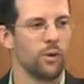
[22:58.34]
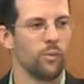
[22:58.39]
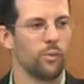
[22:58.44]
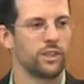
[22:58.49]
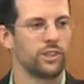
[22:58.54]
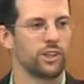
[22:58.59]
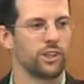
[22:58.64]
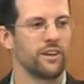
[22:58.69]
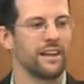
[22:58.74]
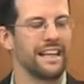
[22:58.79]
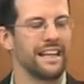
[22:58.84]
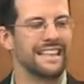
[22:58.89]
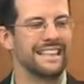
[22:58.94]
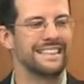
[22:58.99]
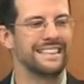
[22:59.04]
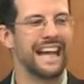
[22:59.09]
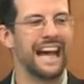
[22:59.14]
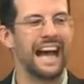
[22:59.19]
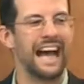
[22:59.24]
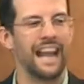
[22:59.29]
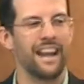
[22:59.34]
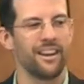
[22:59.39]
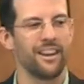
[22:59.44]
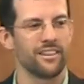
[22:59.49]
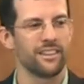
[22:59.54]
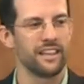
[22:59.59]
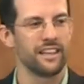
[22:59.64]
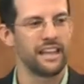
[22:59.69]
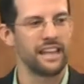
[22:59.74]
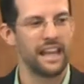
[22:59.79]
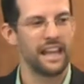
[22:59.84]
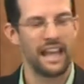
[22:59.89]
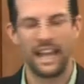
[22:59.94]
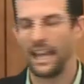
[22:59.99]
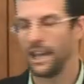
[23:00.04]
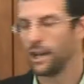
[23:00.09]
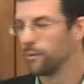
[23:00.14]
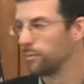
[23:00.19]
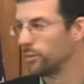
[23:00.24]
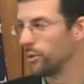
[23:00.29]
which are entirely
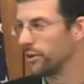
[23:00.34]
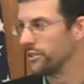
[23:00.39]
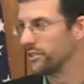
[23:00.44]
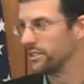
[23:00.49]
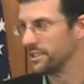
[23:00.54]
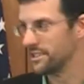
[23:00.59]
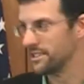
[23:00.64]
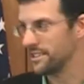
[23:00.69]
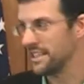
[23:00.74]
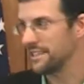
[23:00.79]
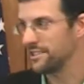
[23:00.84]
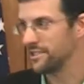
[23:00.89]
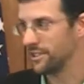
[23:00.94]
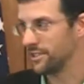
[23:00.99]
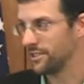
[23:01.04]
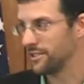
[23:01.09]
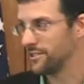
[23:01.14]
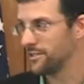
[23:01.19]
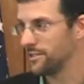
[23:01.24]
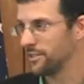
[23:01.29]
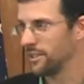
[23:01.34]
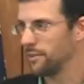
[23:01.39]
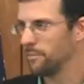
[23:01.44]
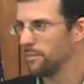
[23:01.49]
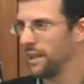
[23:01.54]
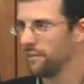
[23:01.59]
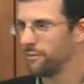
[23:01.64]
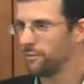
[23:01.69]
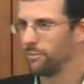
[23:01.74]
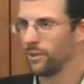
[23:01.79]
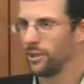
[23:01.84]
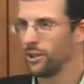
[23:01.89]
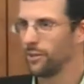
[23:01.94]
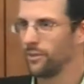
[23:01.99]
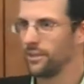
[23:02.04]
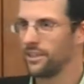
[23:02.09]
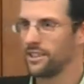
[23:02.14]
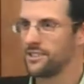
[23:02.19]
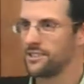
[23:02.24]
animal diseases. Anybody familiar with this